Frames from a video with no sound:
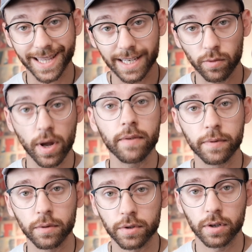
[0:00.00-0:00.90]
the red
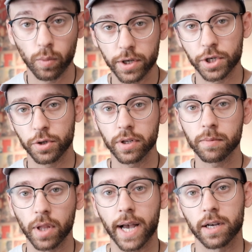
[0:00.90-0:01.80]
filter when
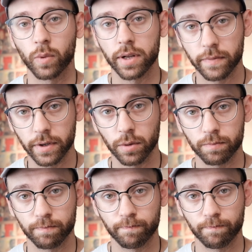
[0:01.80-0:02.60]
shooting black and white film.